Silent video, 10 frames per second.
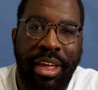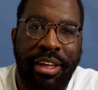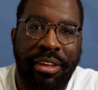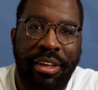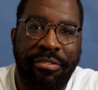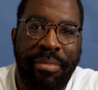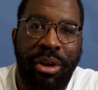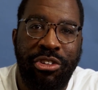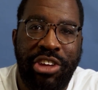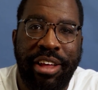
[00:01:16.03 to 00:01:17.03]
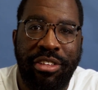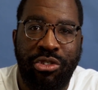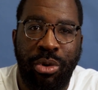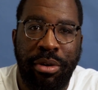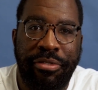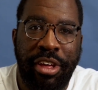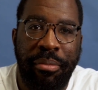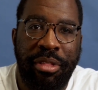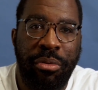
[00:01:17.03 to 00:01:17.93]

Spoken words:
of Michael Jackson's short films.